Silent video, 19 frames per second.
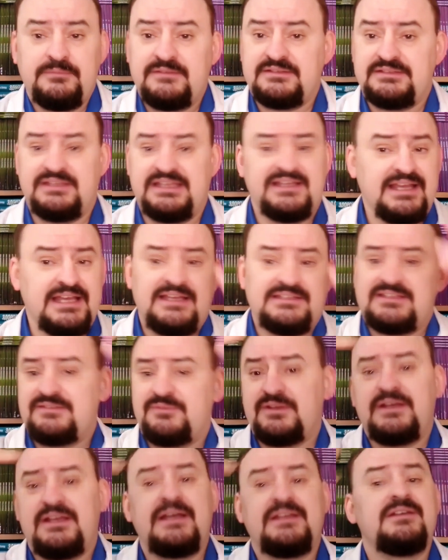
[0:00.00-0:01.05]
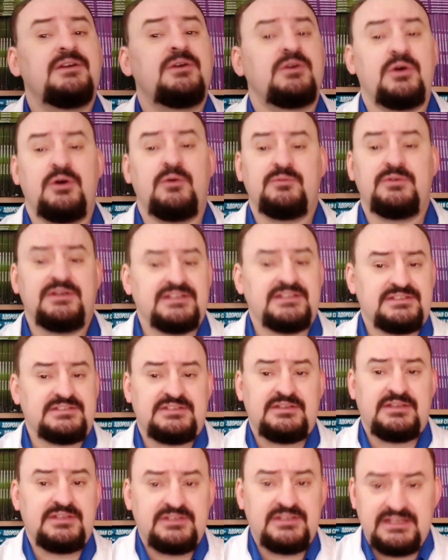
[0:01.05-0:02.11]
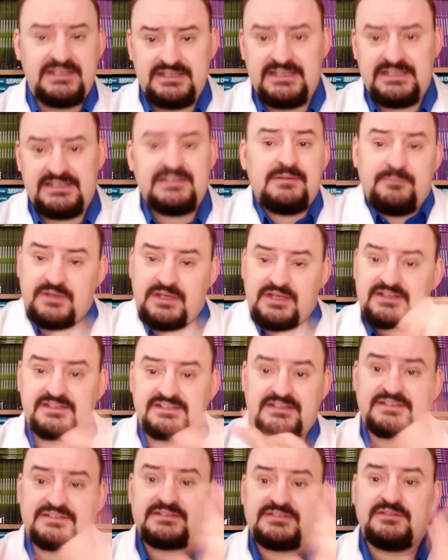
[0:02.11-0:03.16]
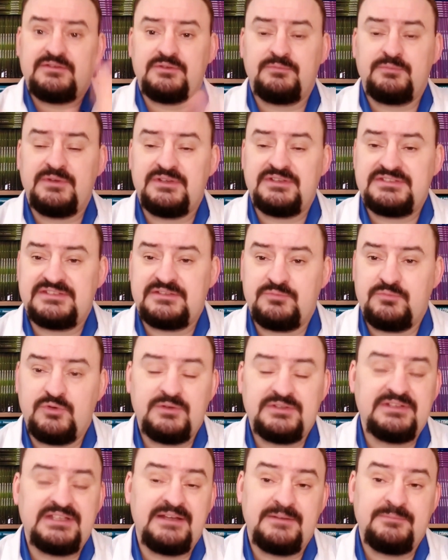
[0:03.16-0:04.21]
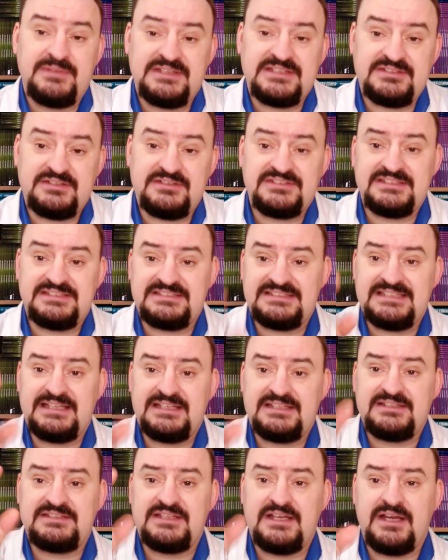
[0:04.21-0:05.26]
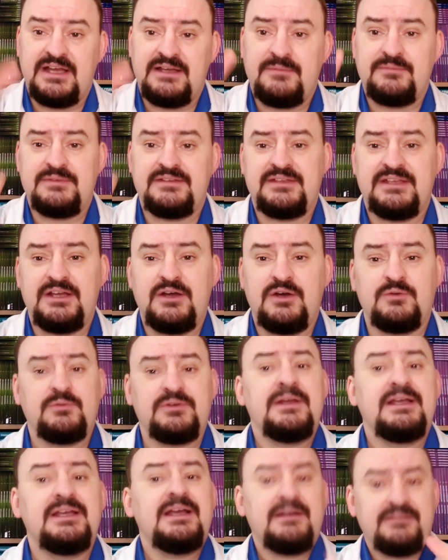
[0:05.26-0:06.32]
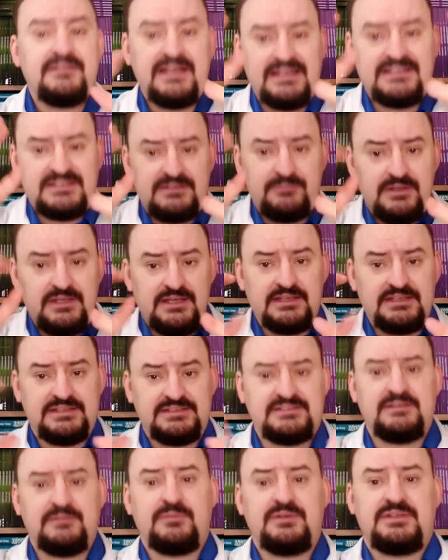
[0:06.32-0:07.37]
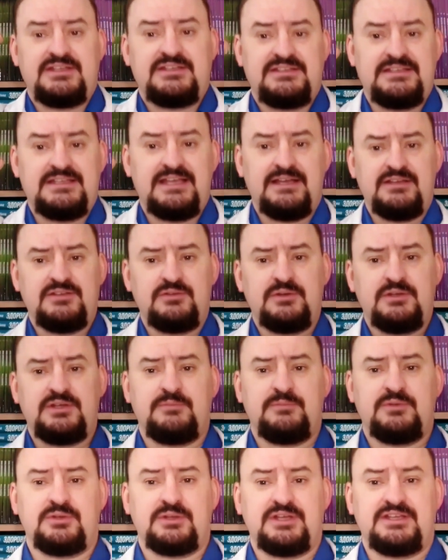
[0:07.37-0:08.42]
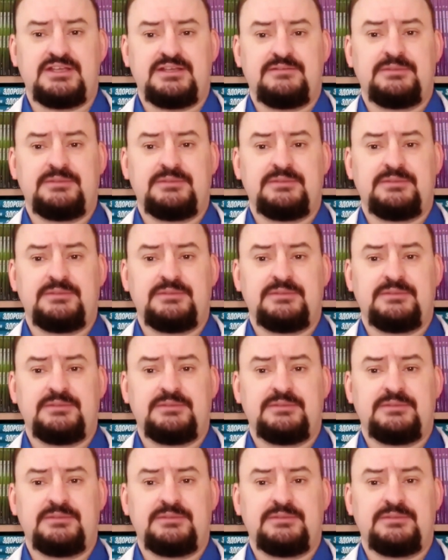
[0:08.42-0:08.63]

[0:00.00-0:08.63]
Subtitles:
The antibodies are already circulating in the body, so the person won't get measles a second time. They already have antibodies, which is natural immunity.